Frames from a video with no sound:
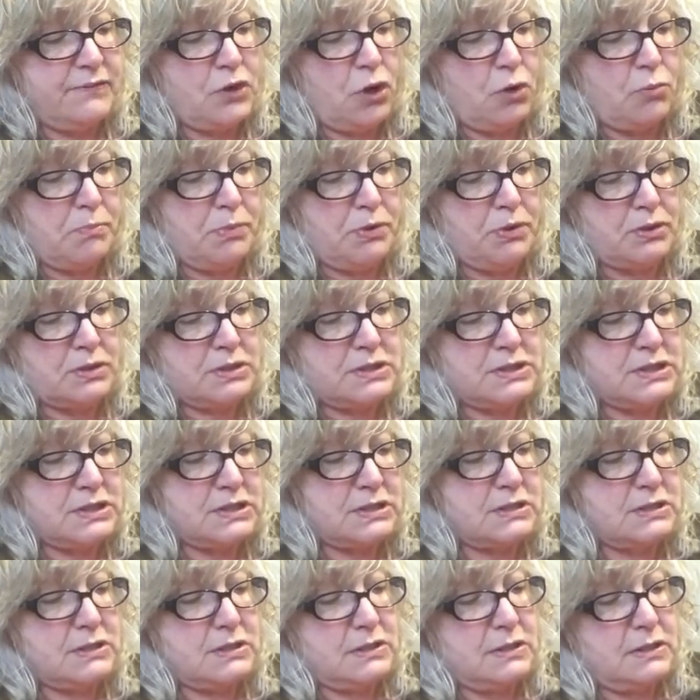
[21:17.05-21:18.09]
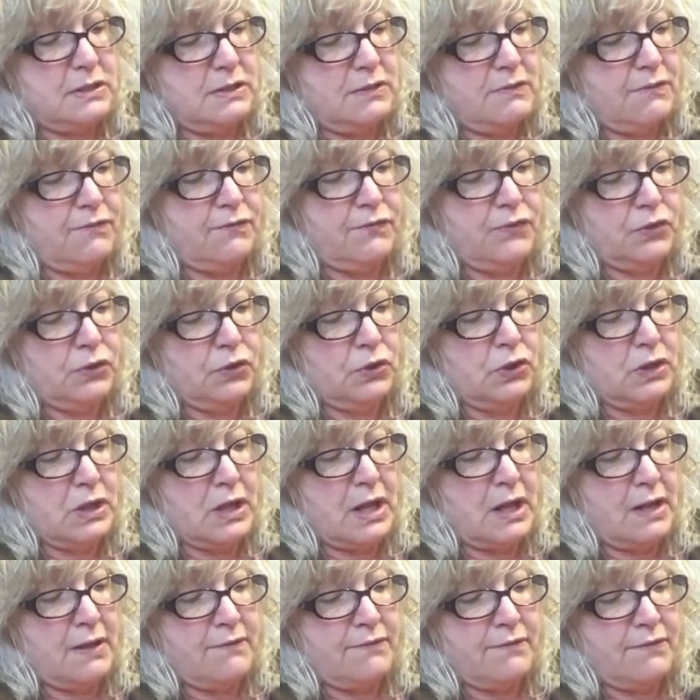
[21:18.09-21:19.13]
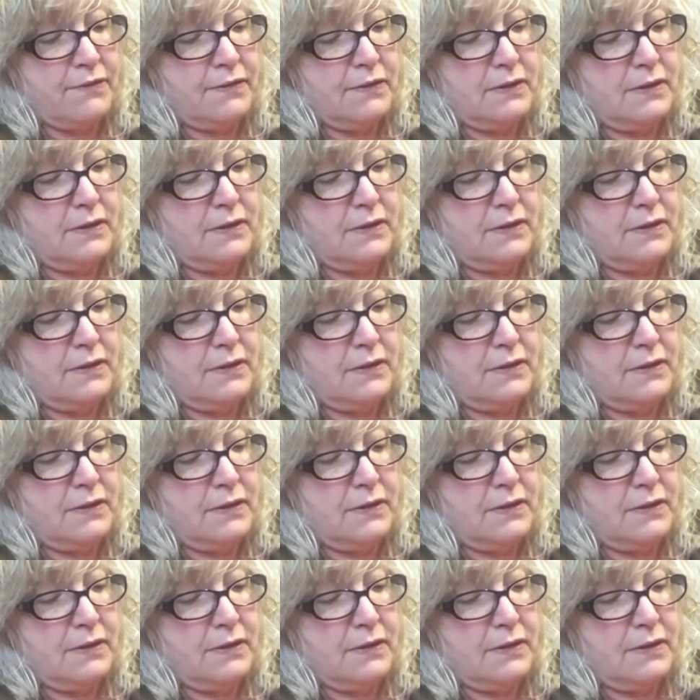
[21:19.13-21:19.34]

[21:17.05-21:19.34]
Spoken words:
notebooks full of